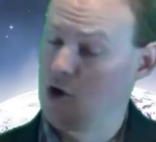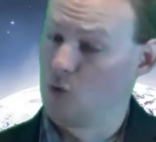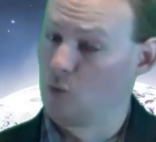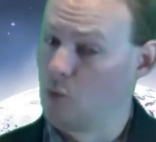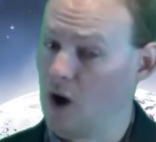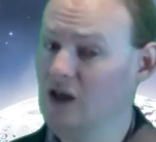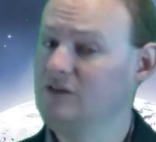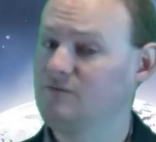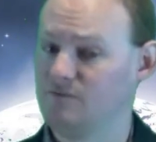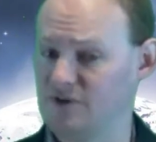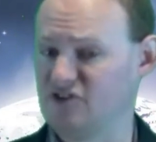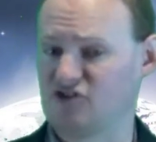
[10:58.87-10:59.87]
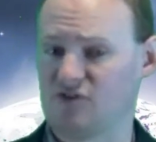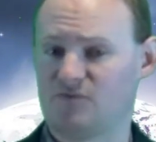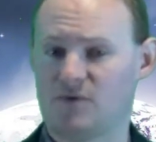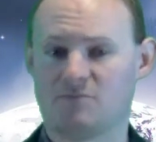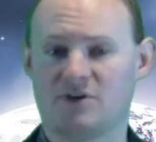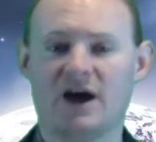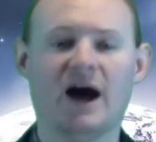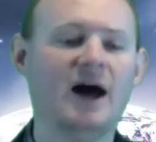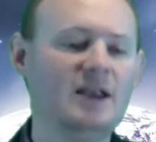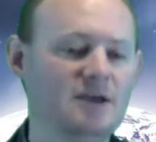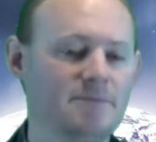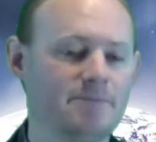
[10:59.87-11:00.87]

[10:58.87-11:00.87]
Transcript: one vision from God,